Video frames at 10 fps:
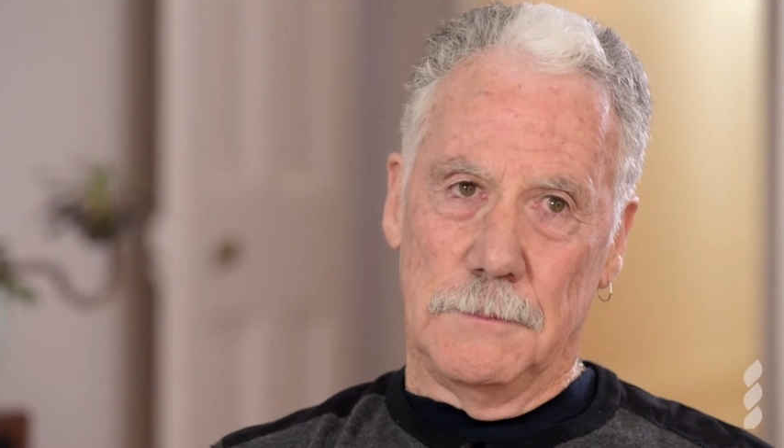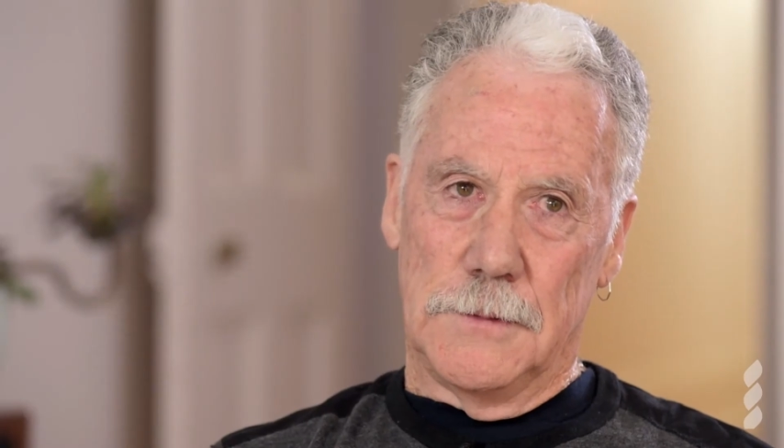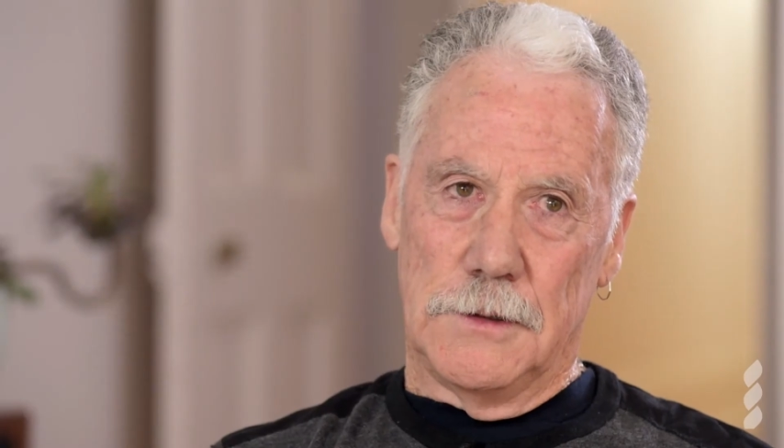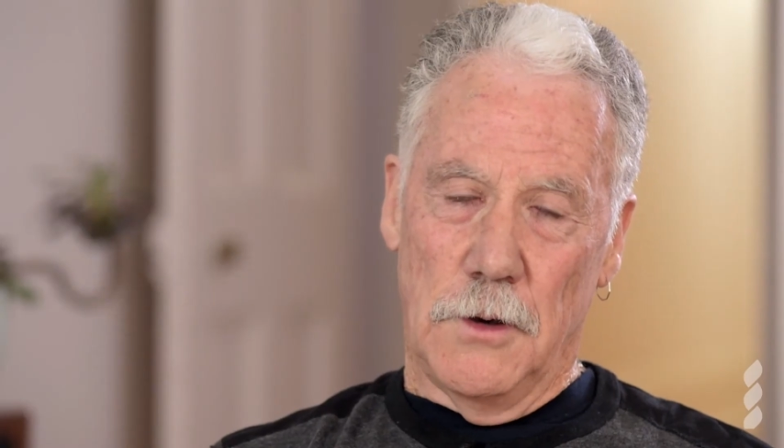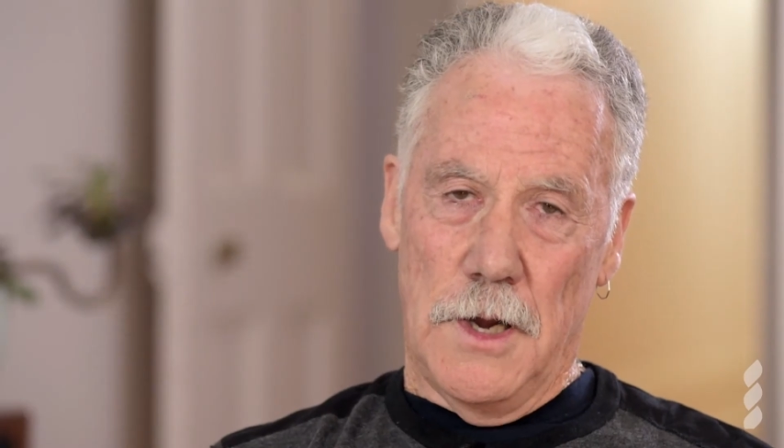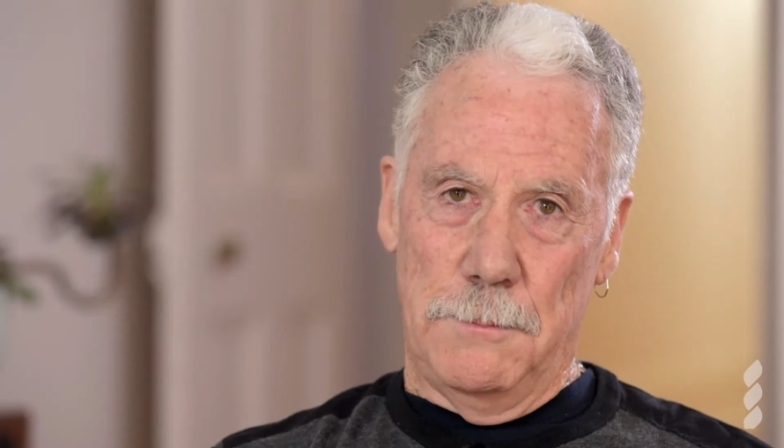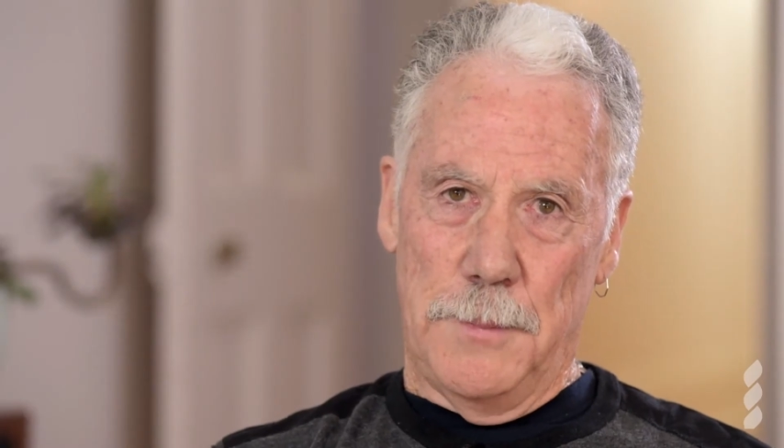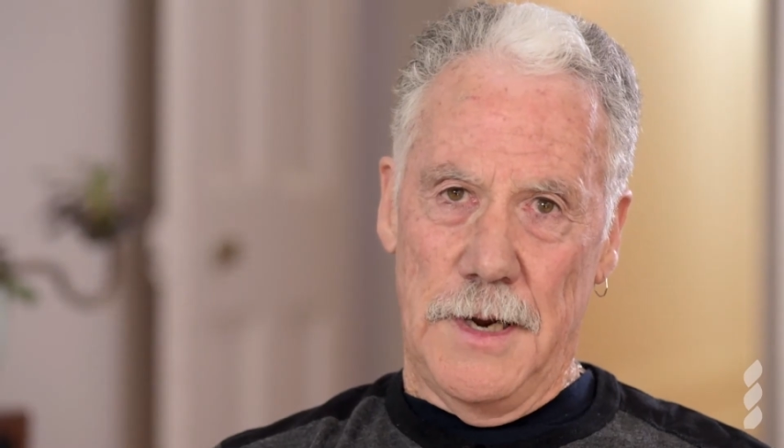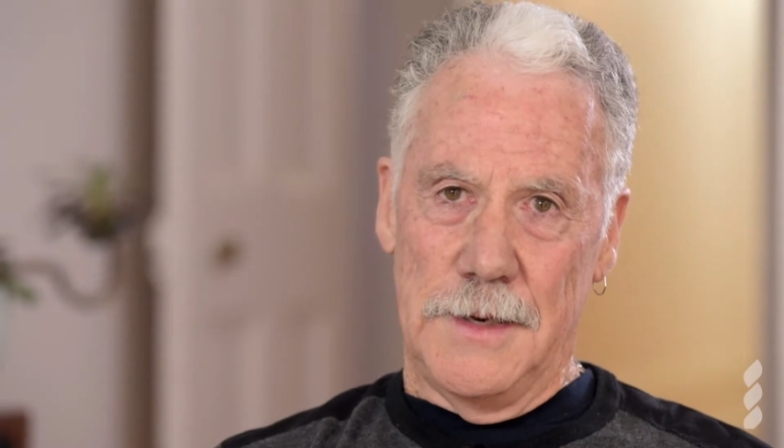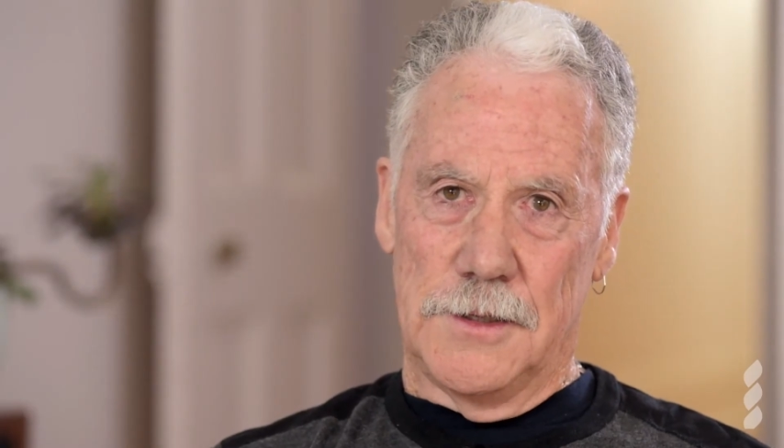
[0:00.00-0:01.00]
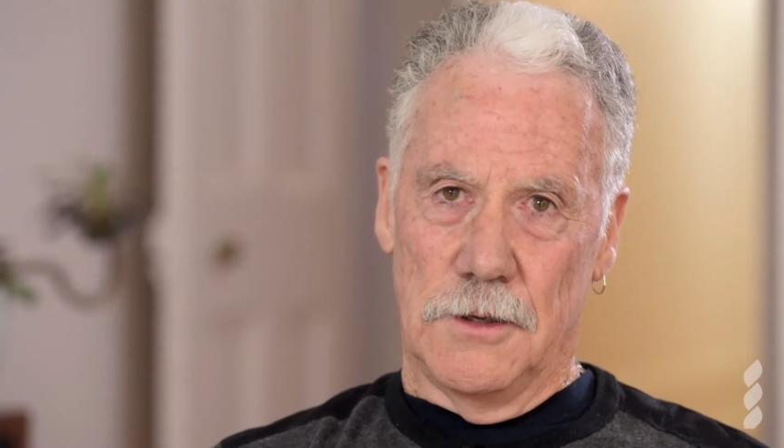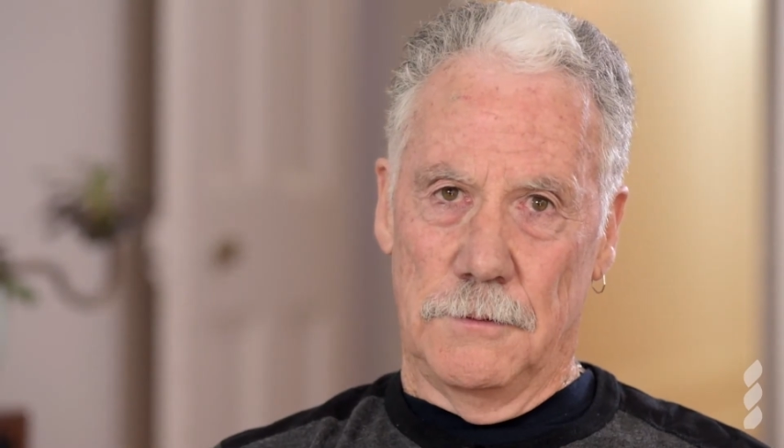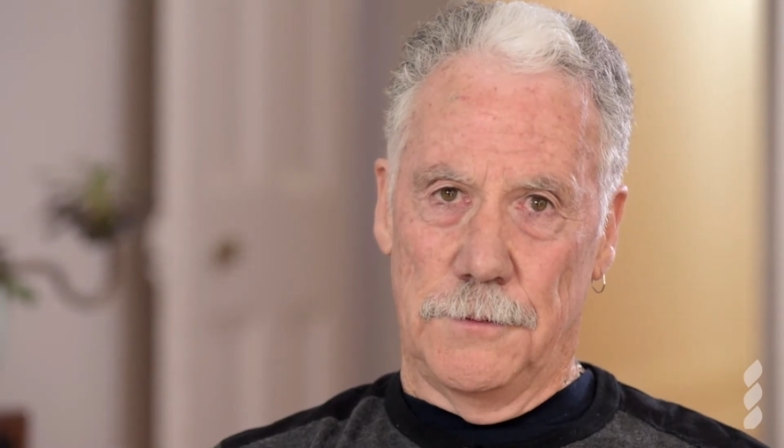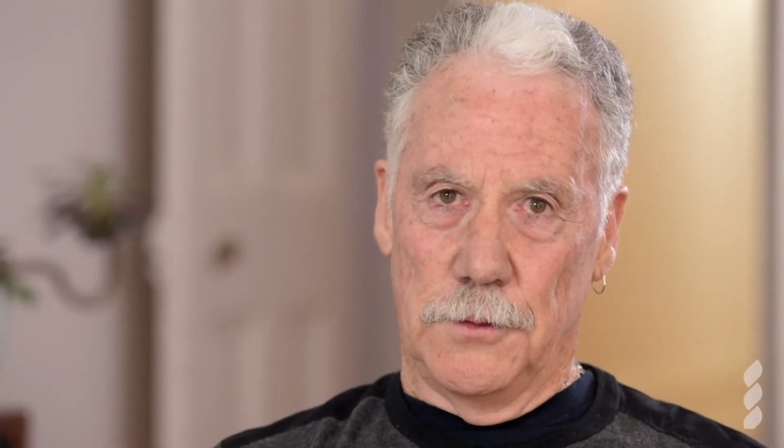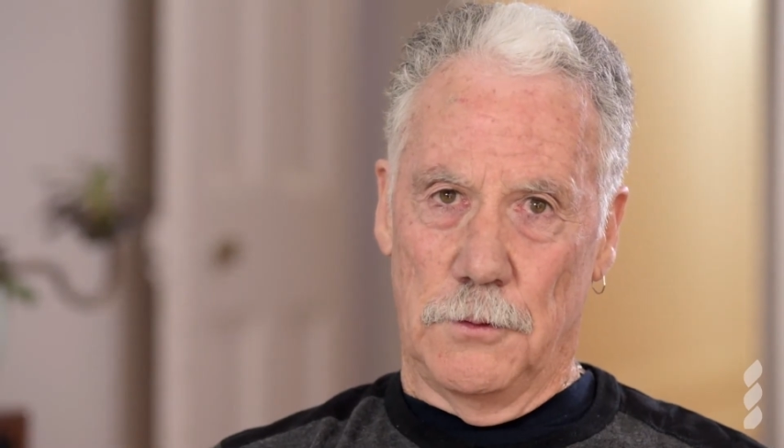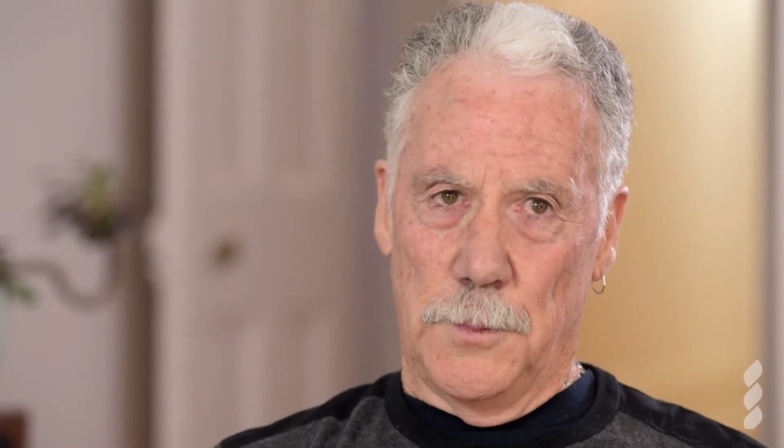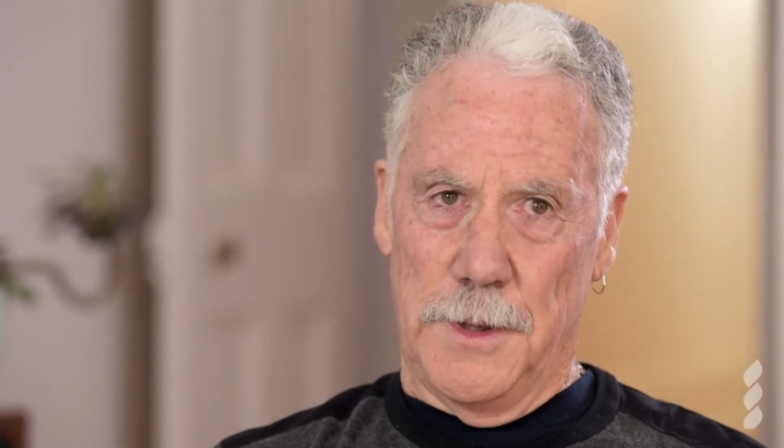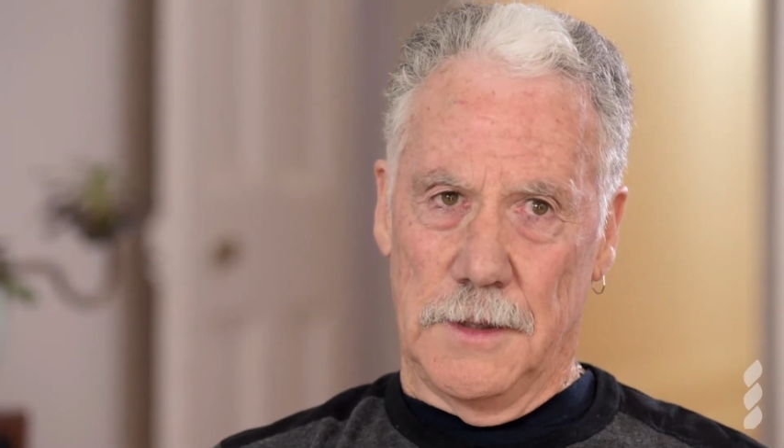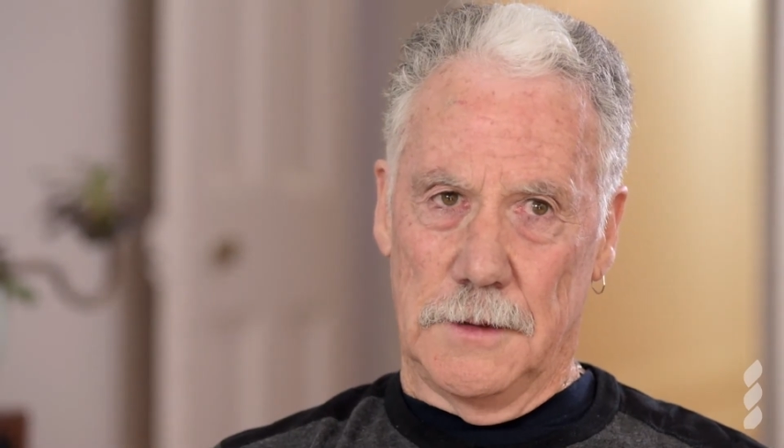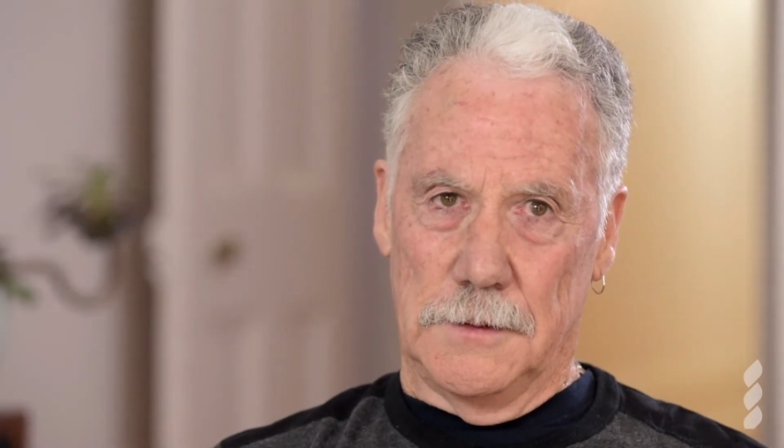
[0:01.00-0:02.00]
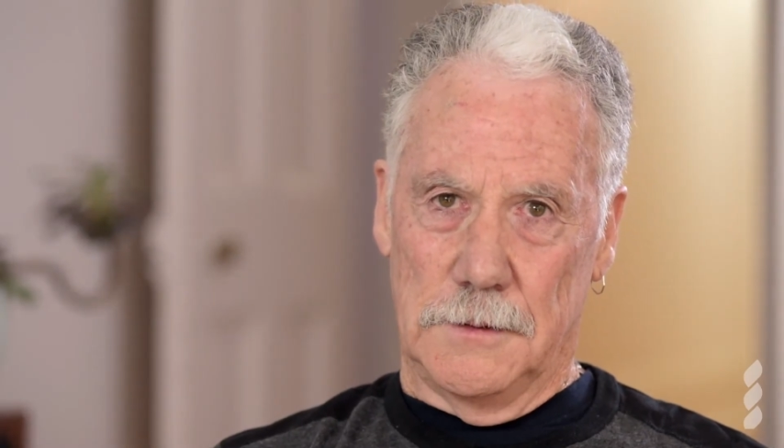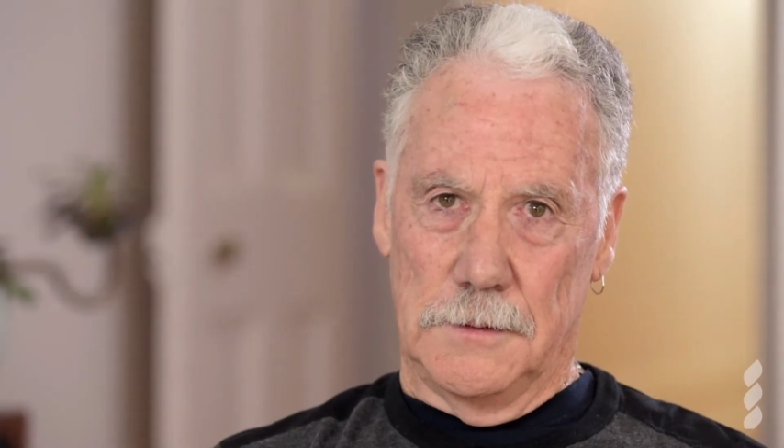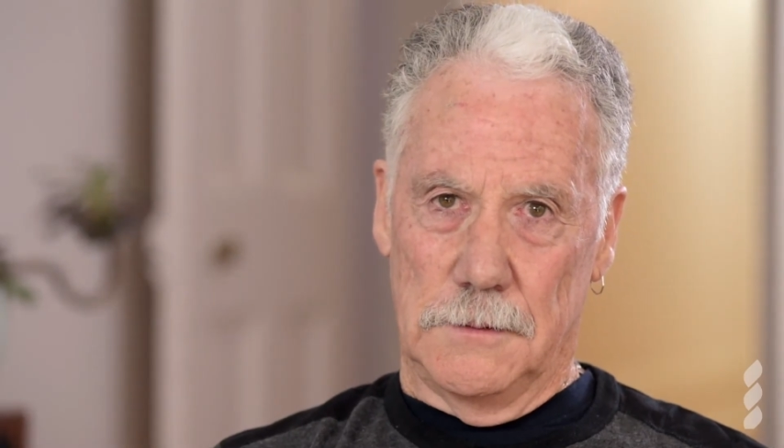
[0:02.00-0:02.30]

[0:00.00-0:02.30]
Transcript: So I had pads on for about